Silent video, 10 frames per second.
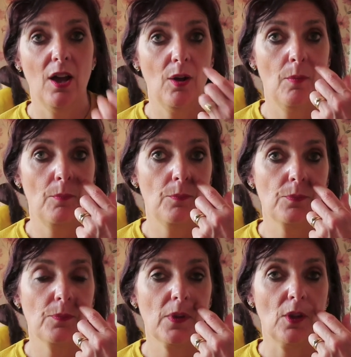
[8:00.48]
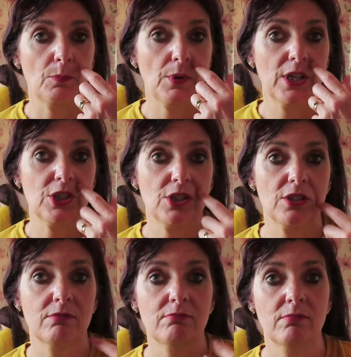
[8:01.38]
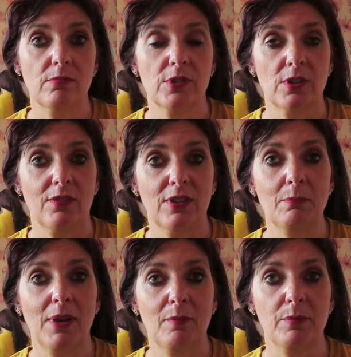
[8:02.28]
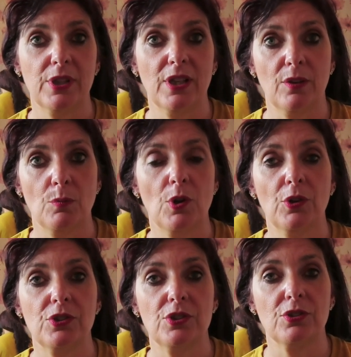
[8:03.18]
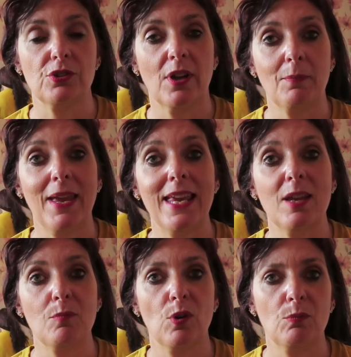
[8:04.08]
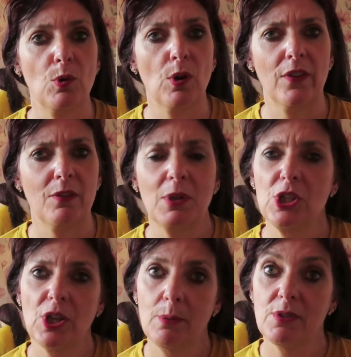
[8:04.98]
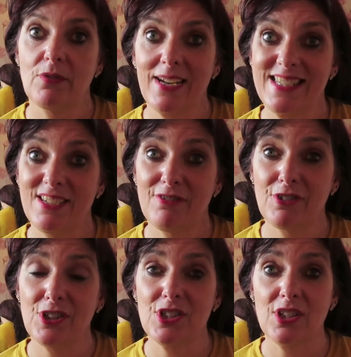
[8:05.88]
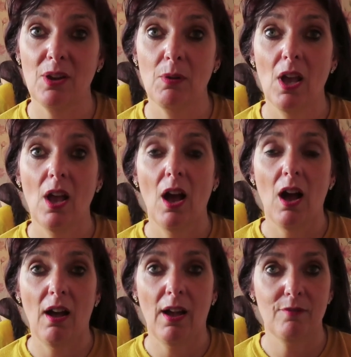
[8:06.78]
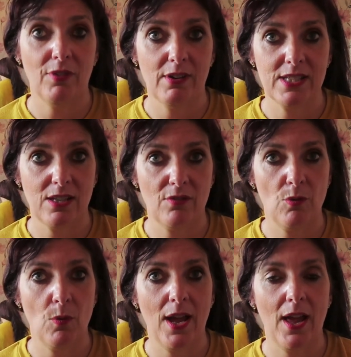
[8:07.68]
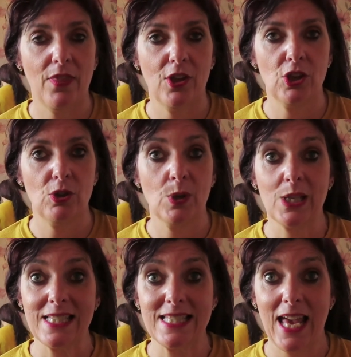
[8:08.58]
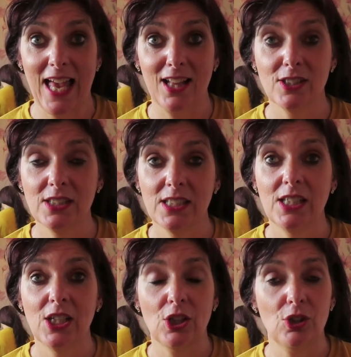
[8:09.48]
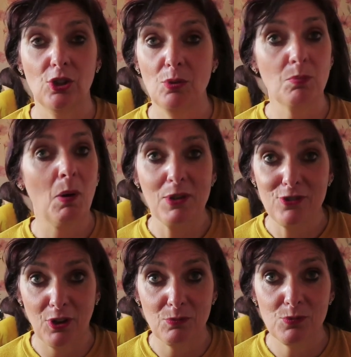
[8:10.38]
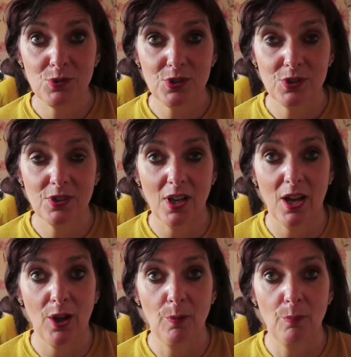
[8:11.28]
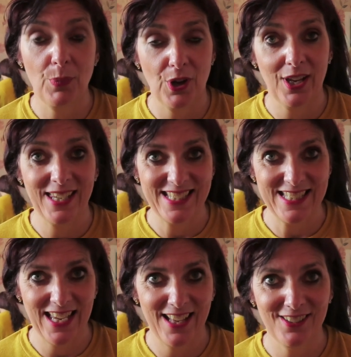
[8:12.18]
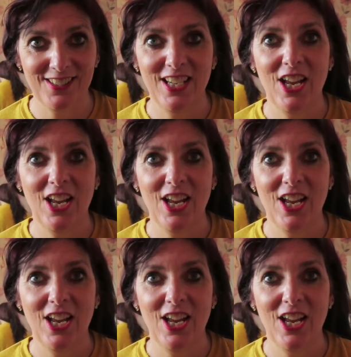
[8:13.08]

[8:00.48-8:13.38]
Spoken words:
an operation to have an implant put in the one to try and make it look more like the other, but the shapes are very different, so I'm very self-aware that you can tell. You probably don't, but I can tell.